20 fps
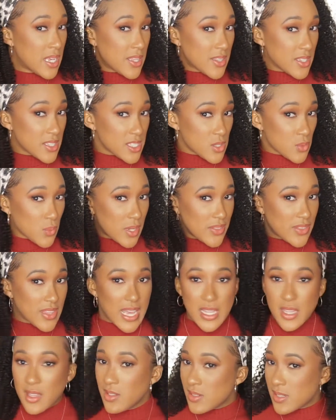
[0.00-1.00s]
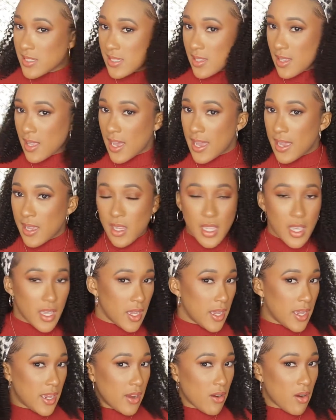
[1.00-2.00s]
This is what that looks like
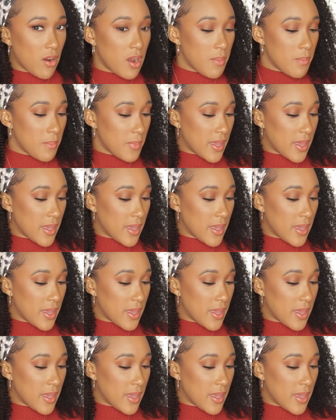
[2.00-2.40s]
here on